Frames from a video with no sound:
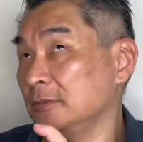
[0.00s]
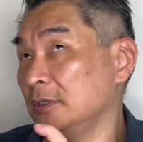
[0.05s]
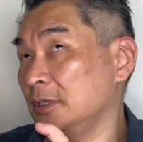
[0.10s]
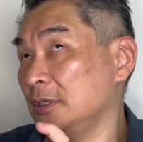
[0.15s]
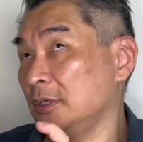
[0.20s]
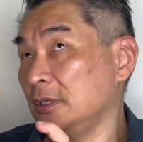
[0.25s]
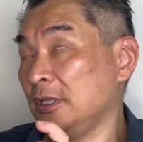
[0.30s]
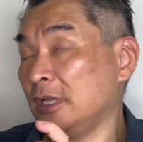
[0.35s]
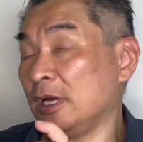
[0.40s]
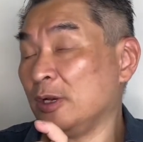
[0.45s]

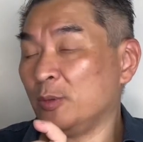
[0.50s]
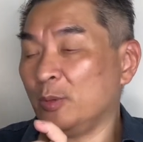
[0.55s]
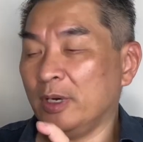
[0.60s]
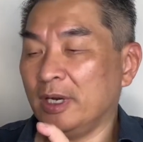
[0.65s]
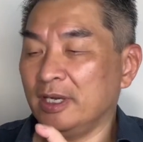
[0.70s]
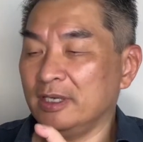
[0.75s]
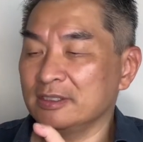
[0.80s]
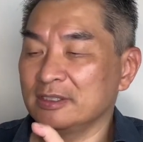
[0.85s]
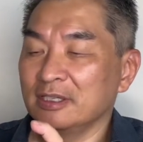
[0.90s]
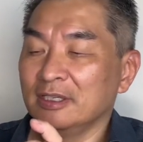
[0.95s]

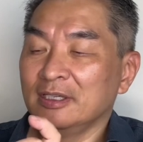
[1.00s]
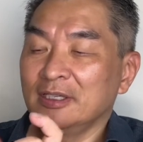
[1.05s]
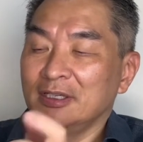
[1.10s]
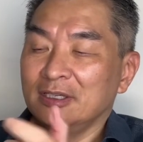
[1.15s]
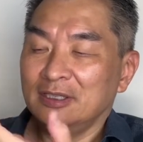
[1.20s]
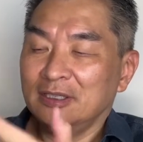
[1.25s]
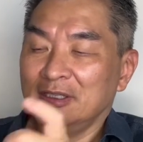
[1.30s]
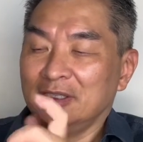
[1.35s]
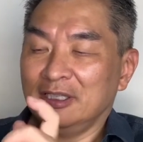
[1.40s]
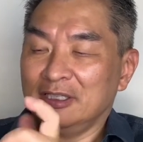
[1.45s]
clockwise,
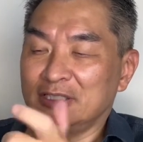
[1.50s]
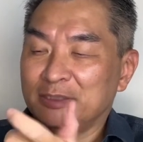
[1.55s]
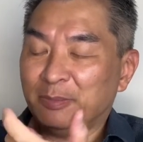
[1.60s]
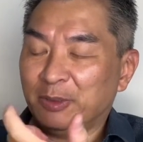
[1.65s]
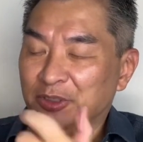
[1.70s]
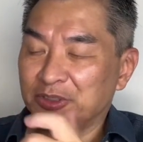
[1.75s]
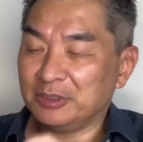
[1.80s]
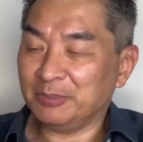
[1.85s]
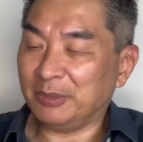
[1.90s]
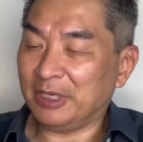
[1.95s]
as
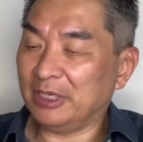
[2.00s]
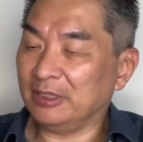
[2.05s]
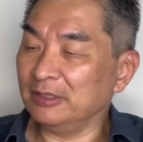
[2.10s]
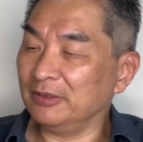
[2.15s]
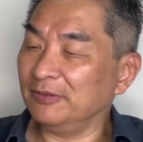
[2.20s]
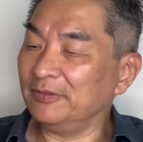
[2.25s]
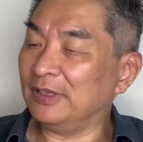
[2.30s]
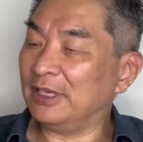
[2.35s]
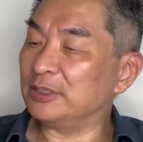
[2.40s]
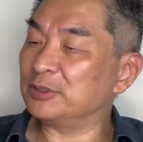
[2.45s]
opposed to my
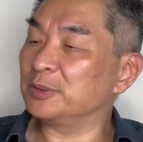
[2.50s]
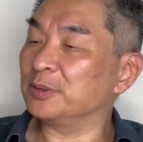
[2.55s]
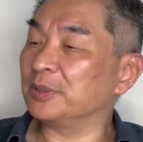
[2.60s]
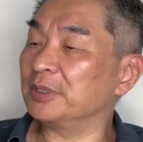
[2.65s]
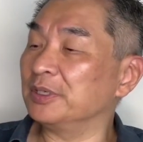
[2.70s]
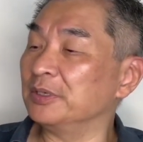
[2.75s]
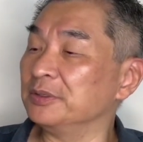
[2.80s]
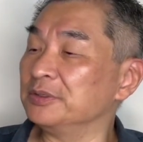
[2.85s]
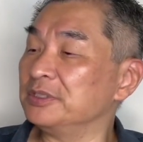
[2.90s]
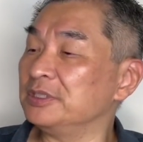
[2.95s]
other flash,
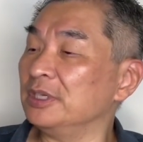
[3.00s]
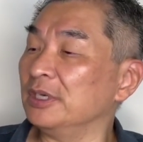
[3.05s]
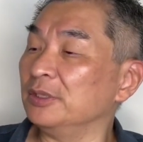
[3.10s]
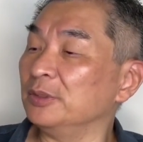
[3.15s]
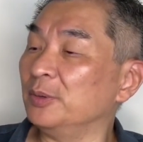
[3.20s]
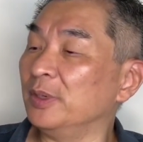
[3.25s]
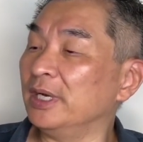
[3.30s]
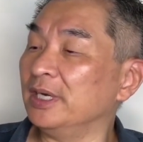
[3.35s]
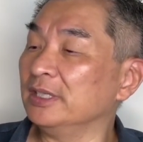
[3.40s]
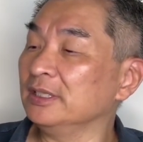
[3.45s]
which was the
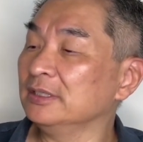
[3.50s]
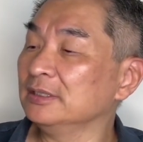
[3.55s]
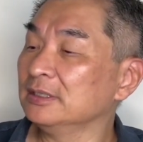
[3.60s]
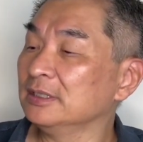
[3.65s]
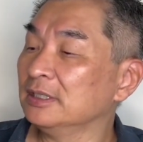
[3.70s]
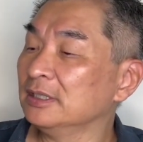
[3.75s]
other way.